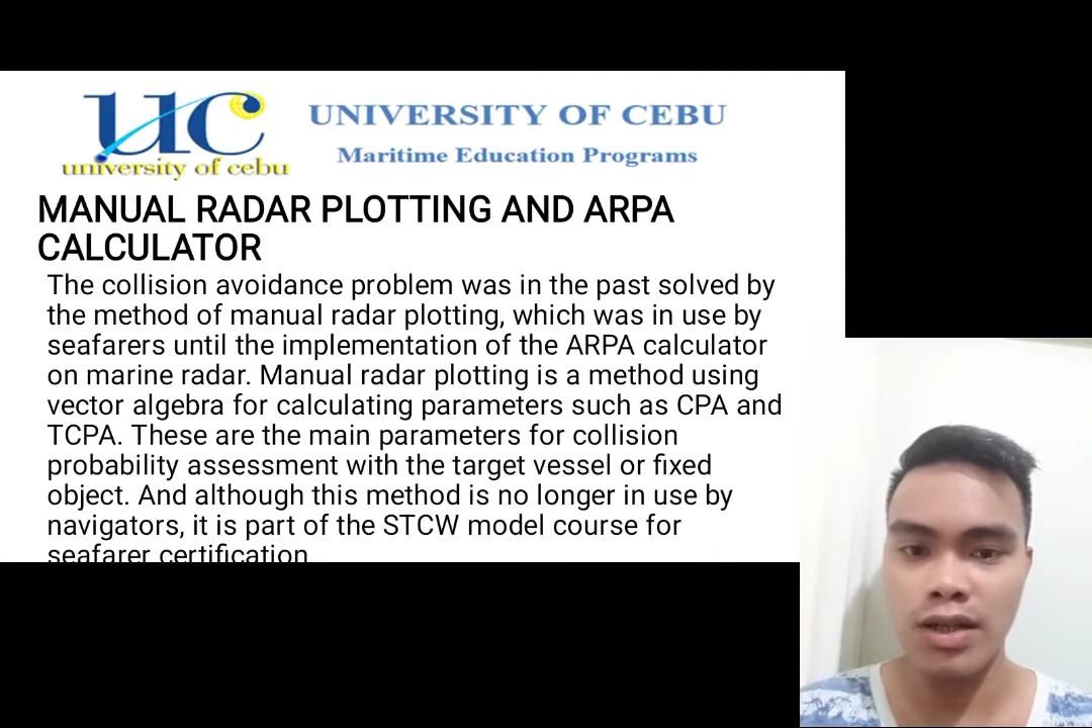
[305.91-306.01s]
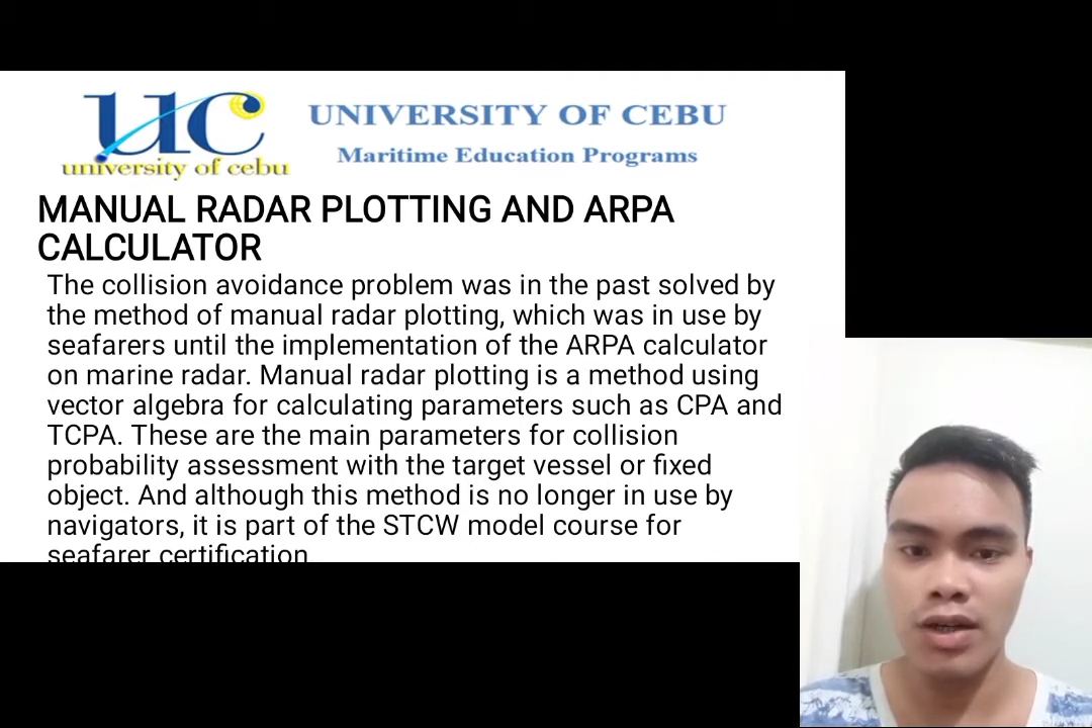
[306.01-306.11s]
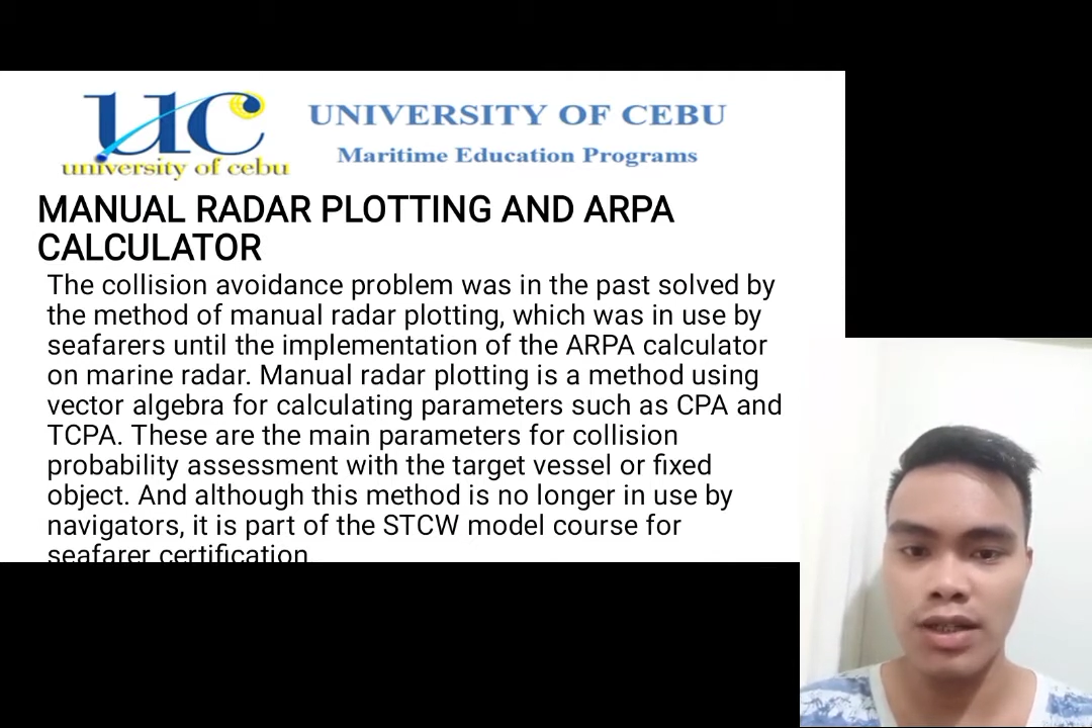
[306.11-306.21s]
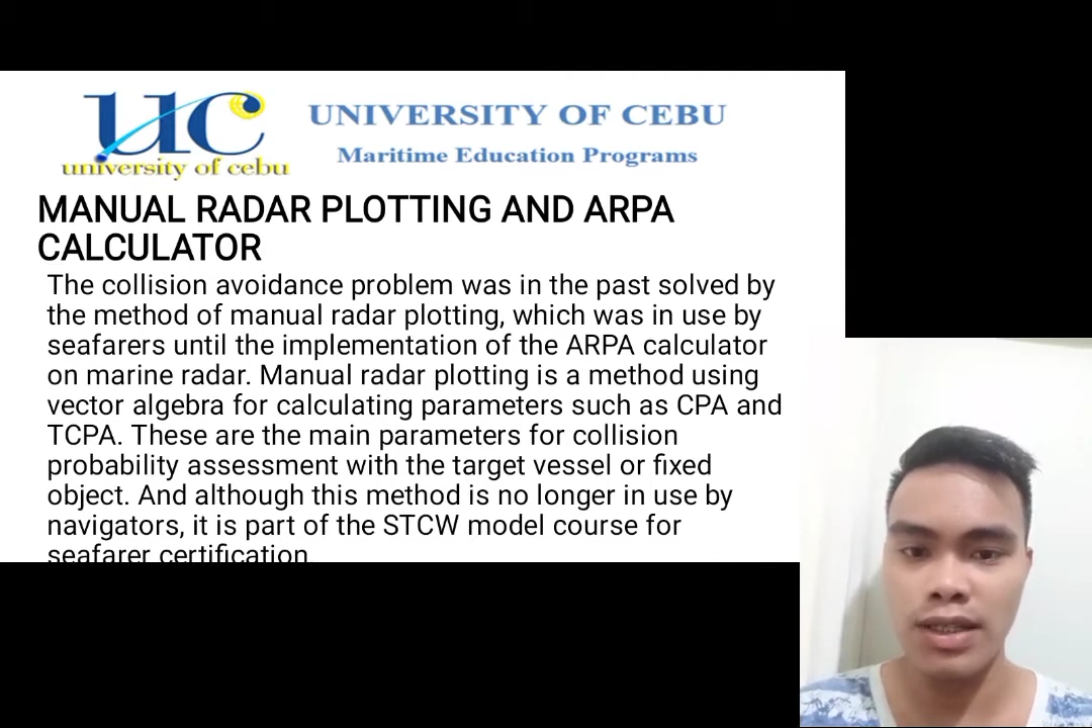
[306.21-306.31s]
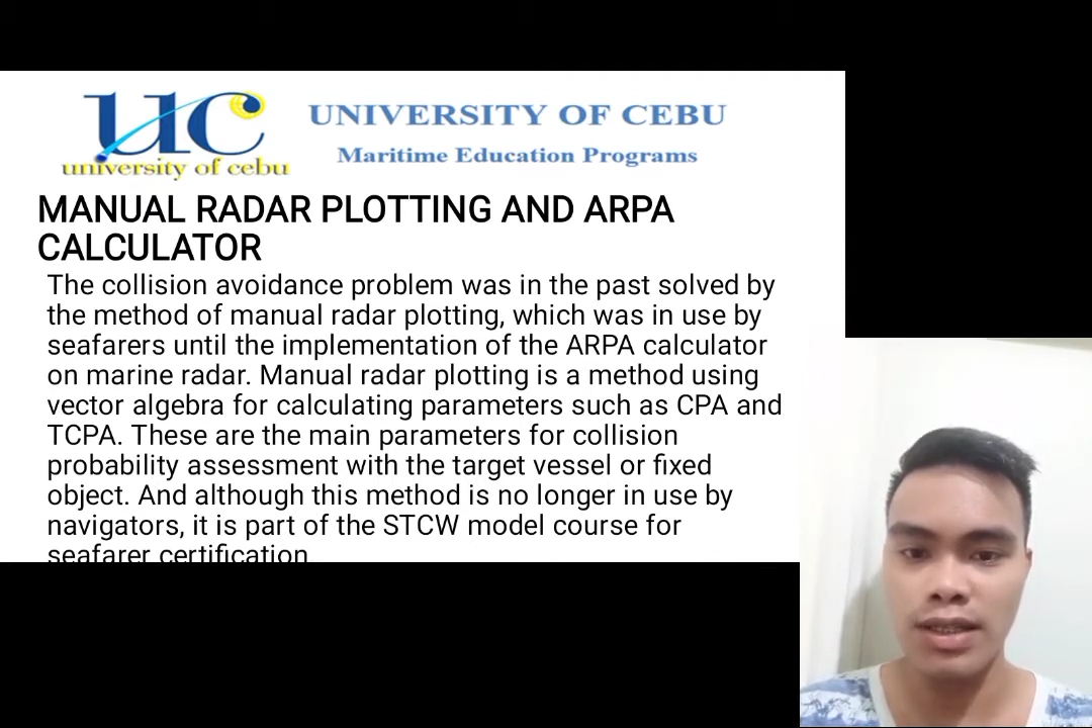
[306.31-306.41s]

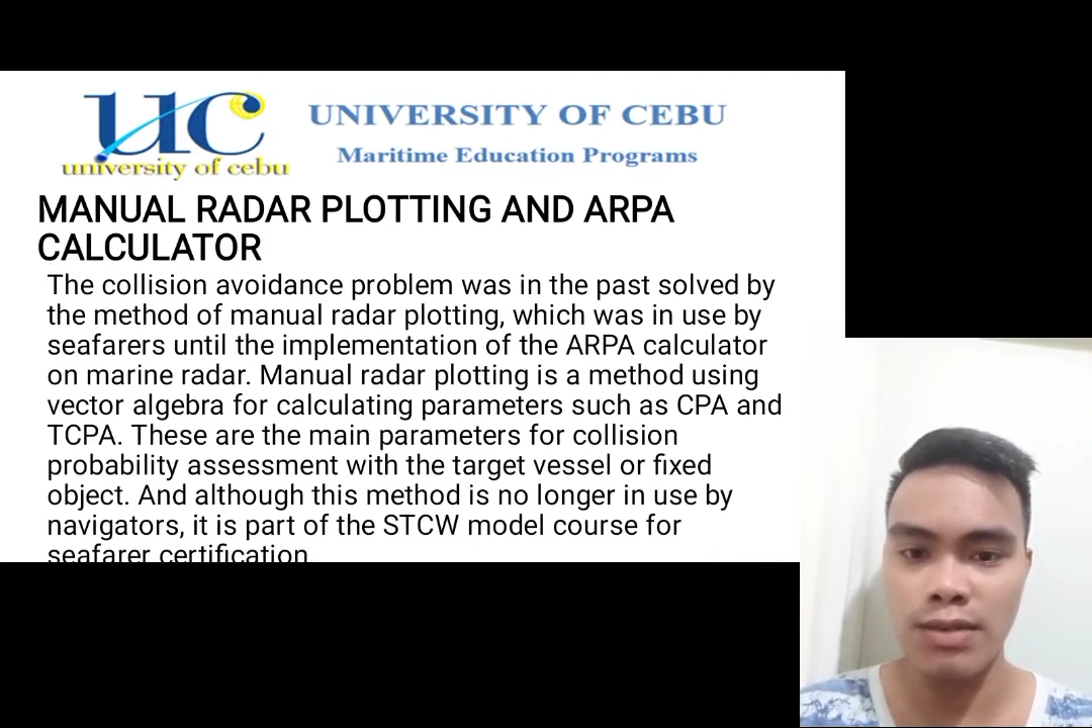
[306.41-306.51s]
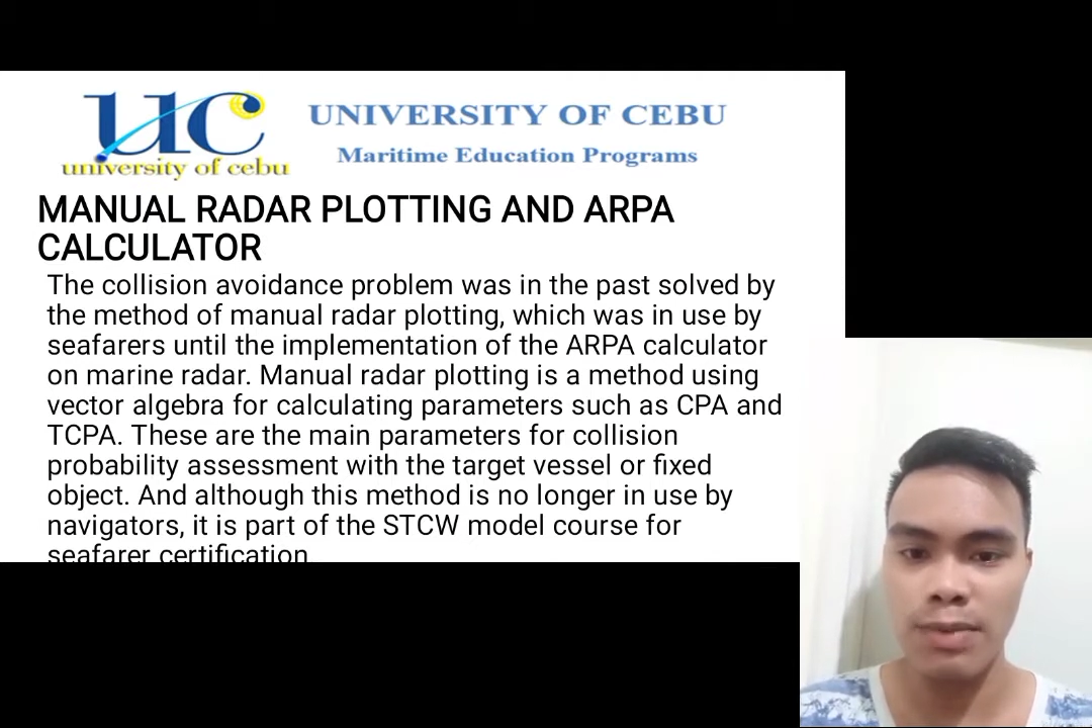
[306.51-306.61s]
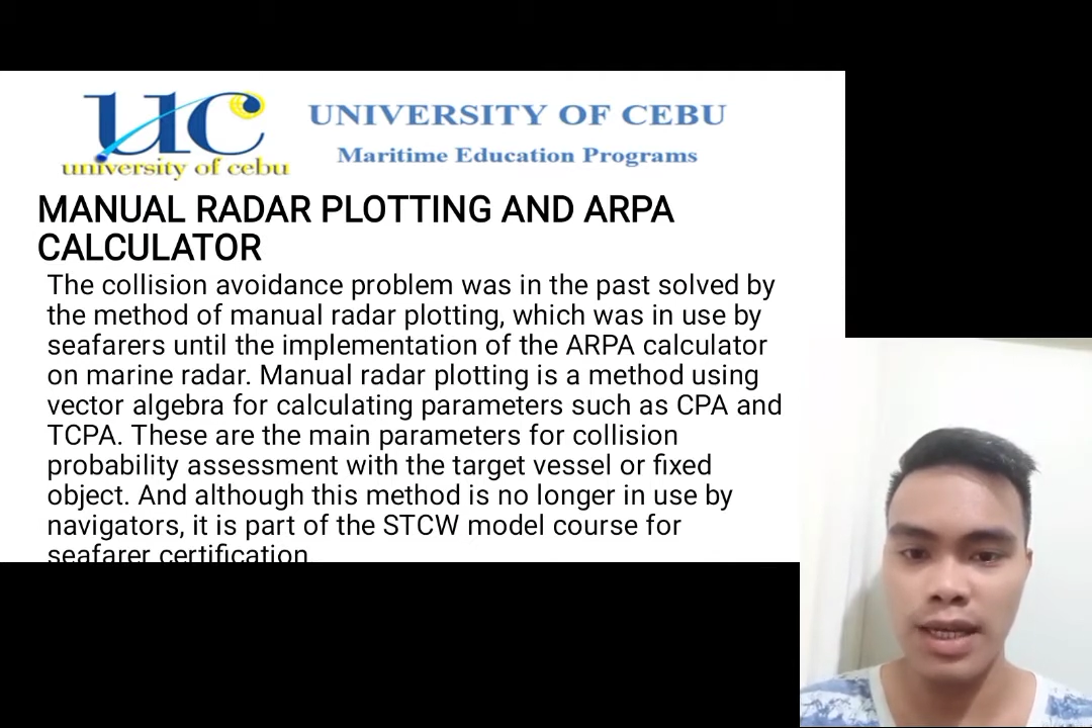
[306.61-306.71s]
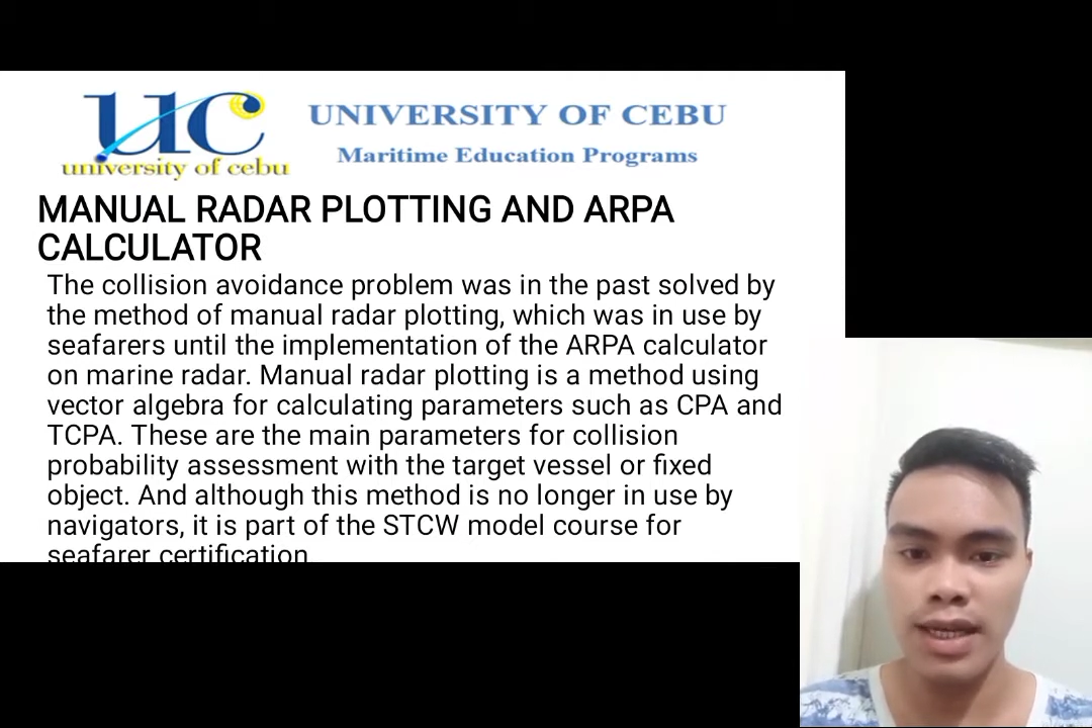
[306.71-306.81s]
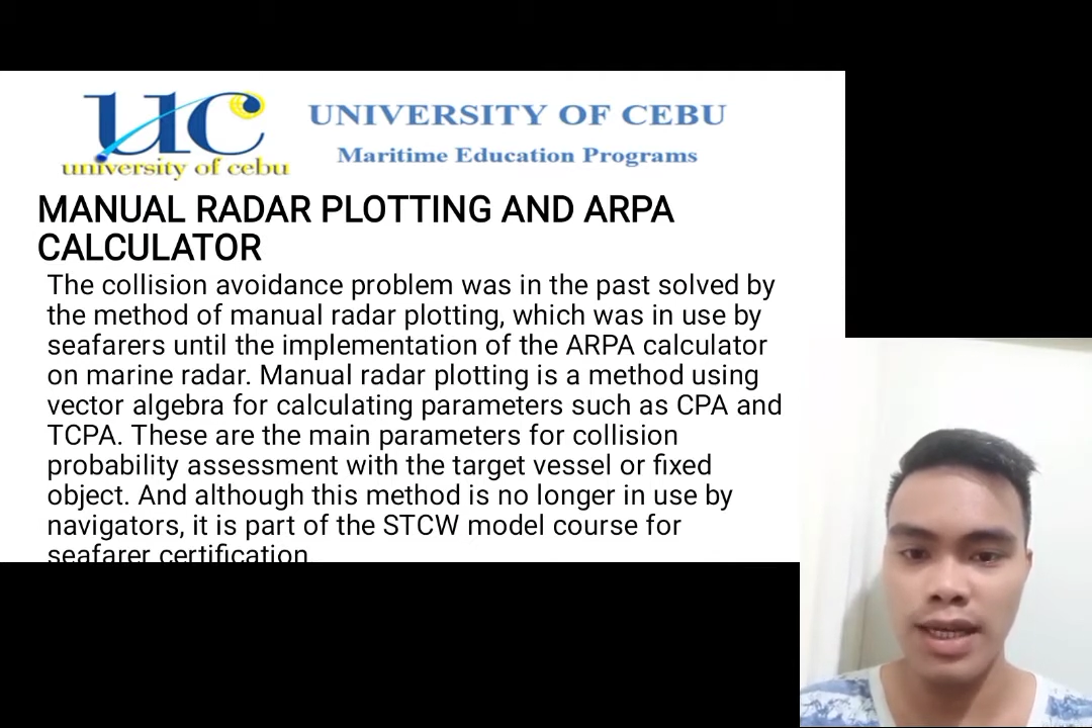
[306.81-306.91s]
course and
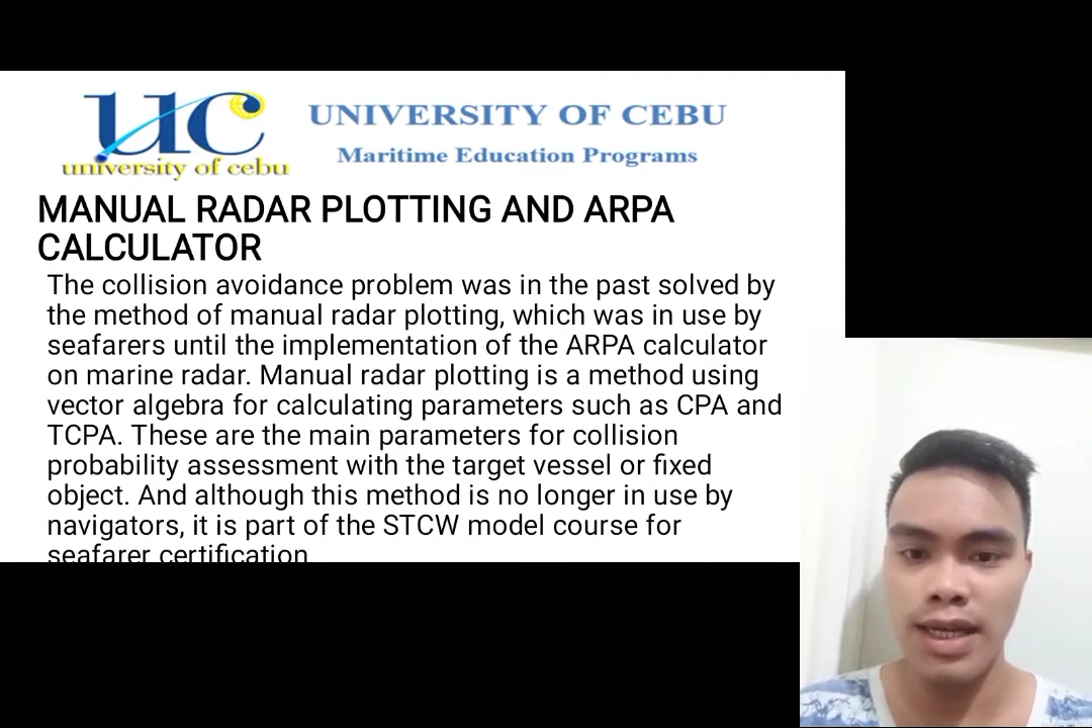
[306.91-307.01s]
speed,